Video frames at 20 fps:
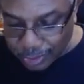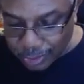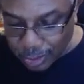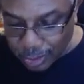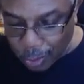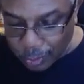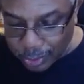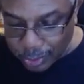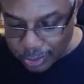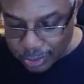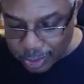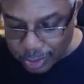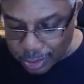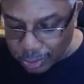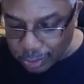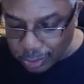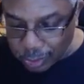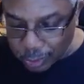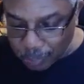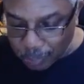Tony
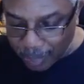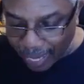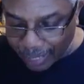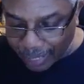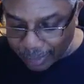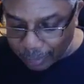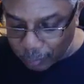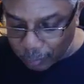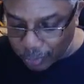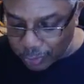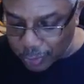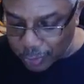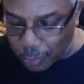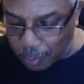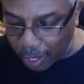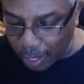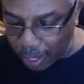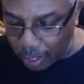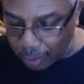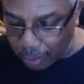still looked back with a
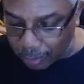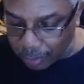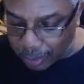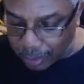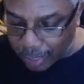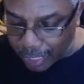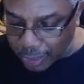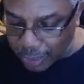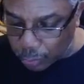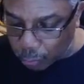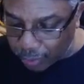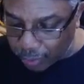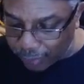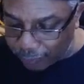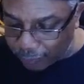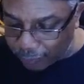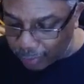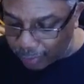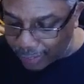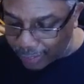smile as Ray
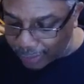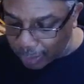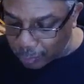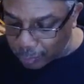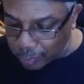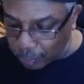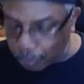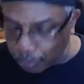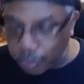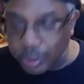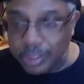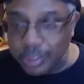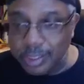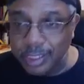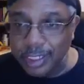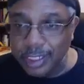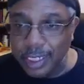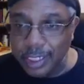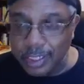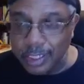felt like he was a
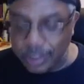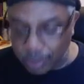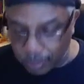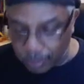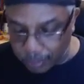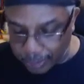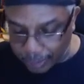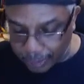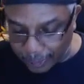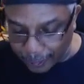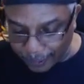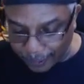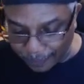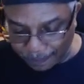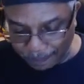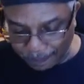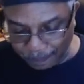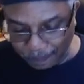prisoner in his own head.